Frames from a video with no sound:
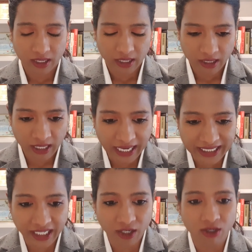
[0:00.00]

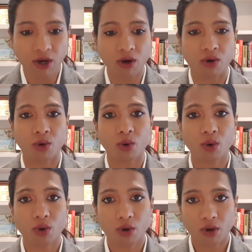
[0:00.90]
letting
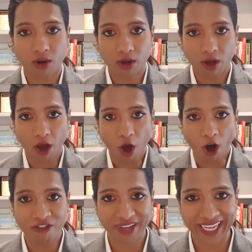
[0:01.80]
go
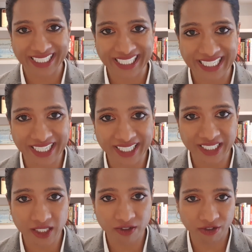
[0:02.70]
of
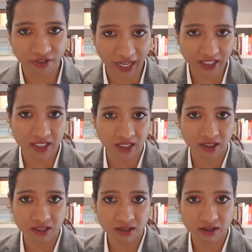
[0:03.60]
external
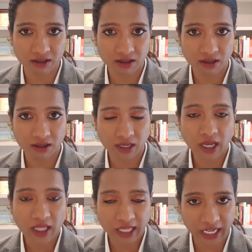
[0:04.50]
factors
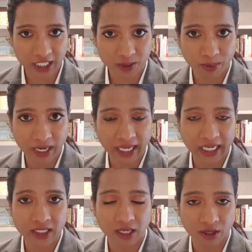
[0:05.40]
that has
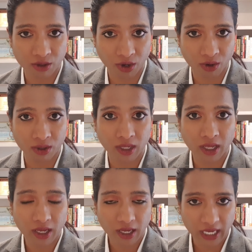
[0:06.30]
played a role
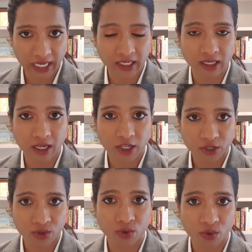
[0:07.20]
in
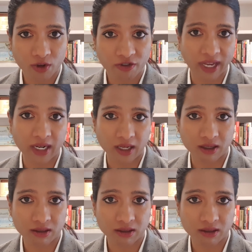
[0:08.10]
you failing.